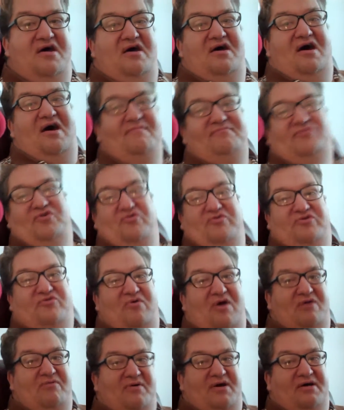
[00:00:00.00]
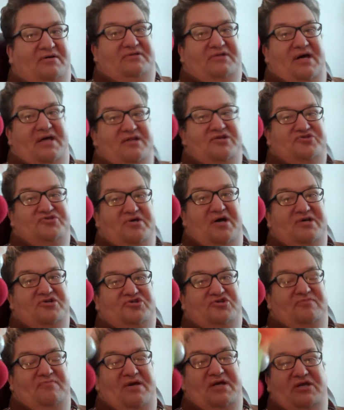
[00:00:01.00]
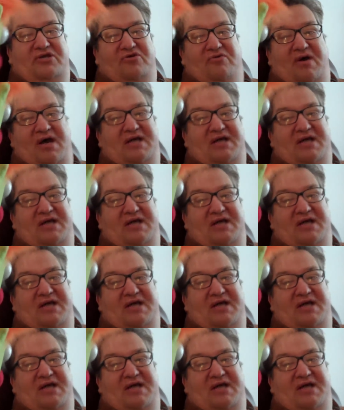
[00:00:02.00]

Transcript: I'm doing quite well, Ted. It's nice to meet you.